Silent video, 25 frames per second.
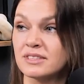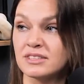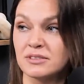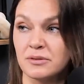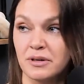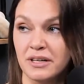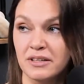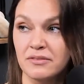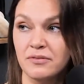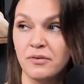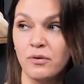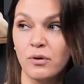
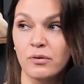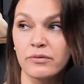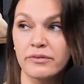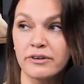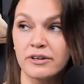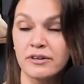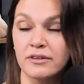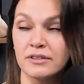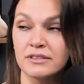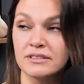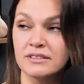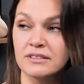
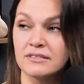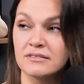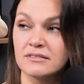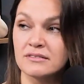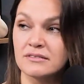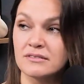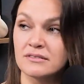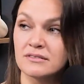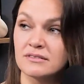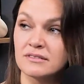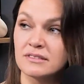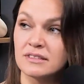straightforward.
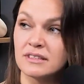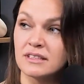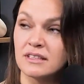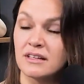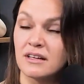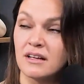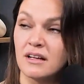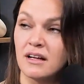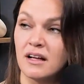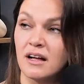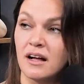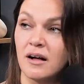
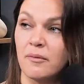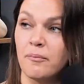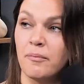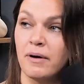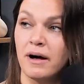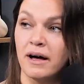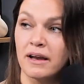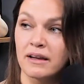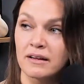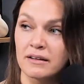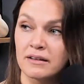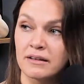
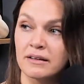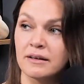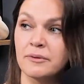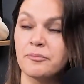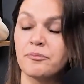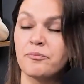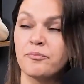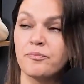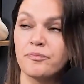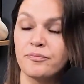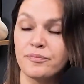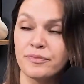But
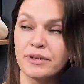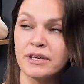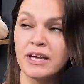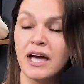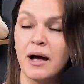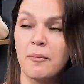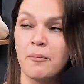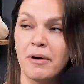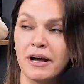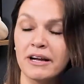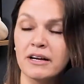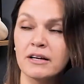
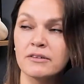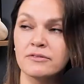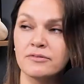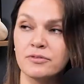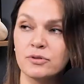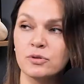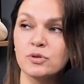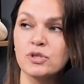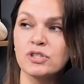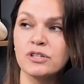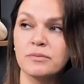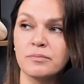yeah, my
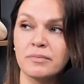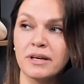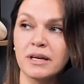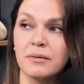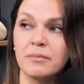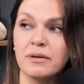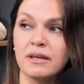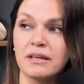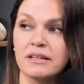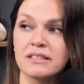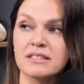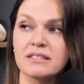confusion
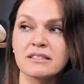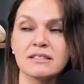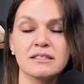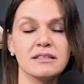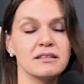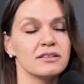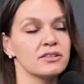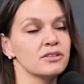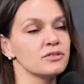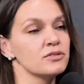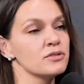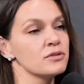maybe it's
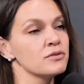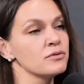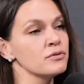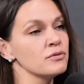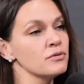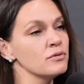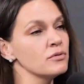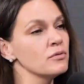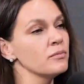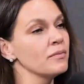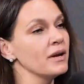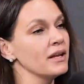
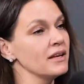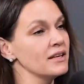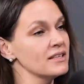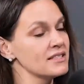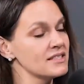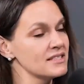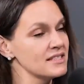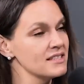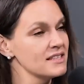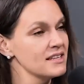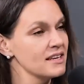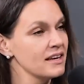too many
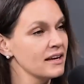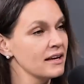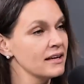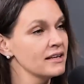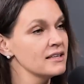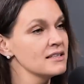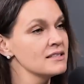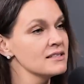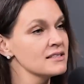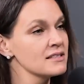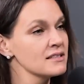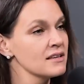
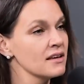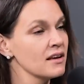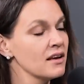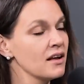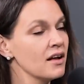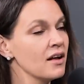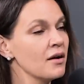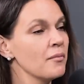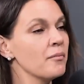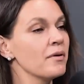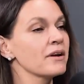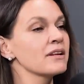CTAs,
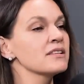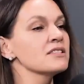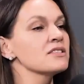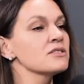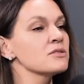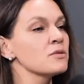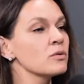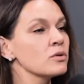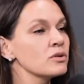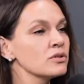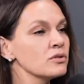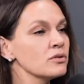but it's
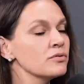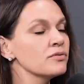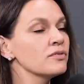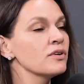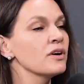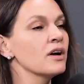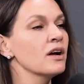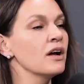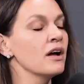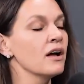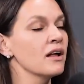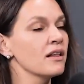sort of
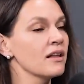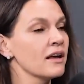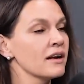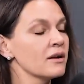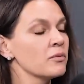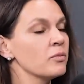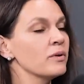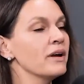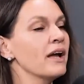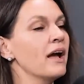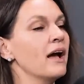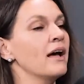
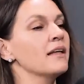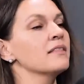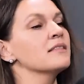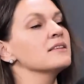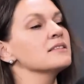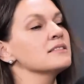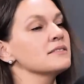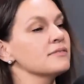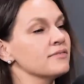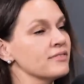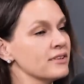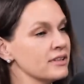like we had
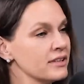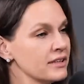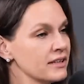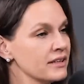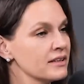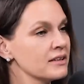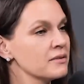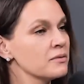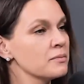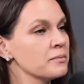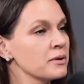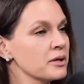this
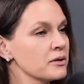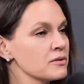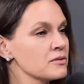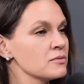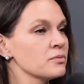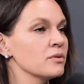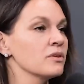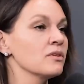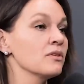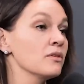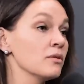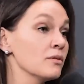feeling because
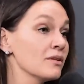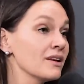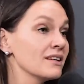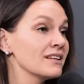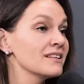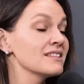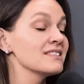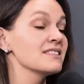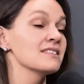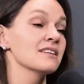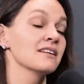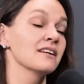we knew that
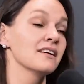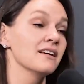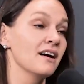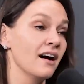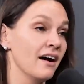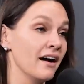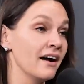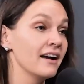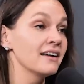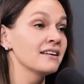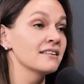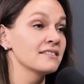it's a
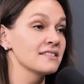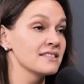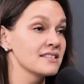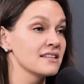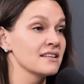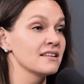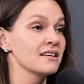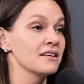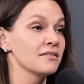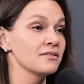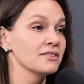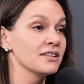guide, it's a
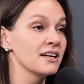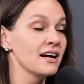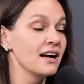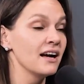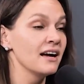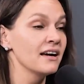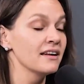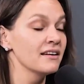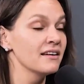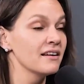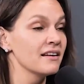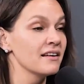gift
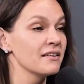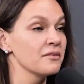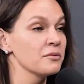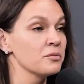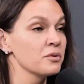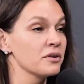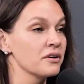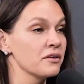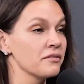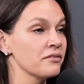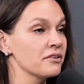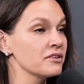guide, and
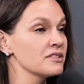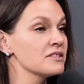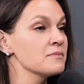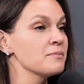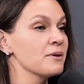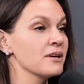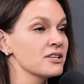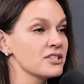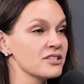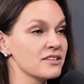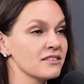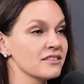whatever,
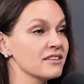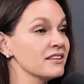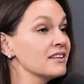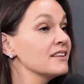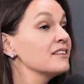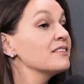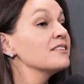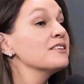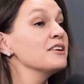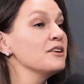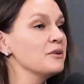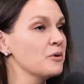especially
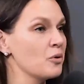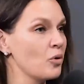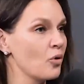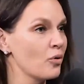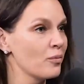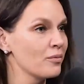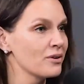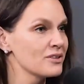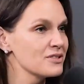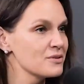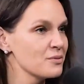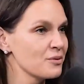in
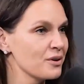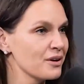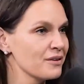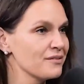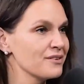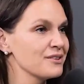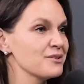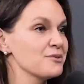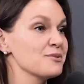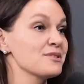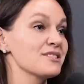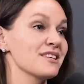e-commerce,
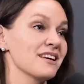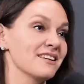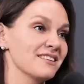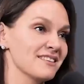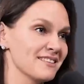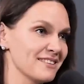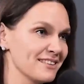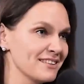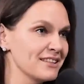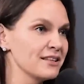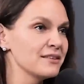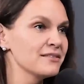whatever you send
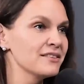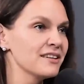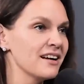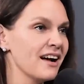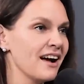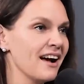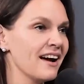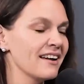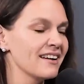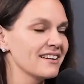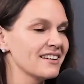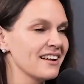a gift
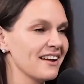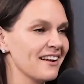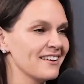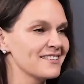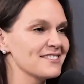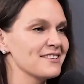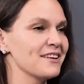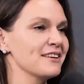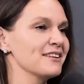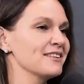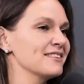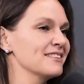guide, it
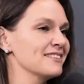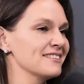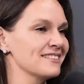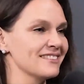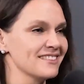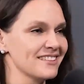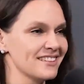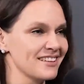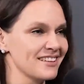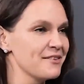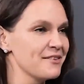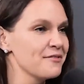has like
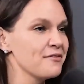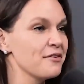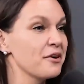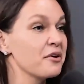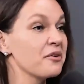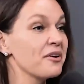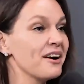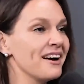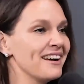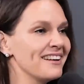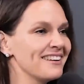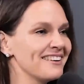
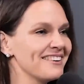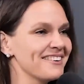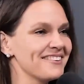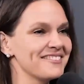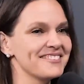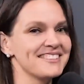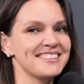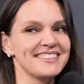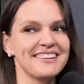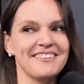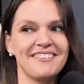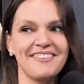variety
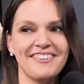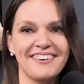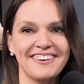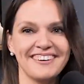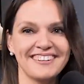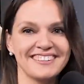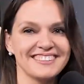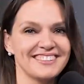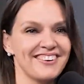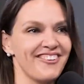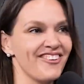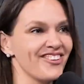of
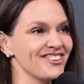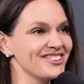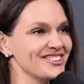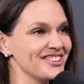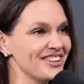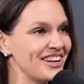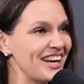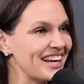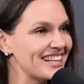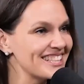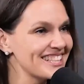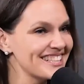different call
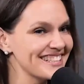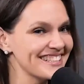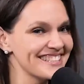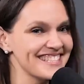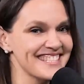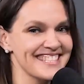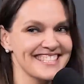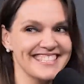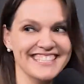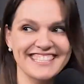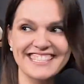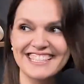to
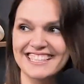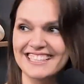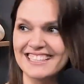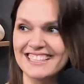actions.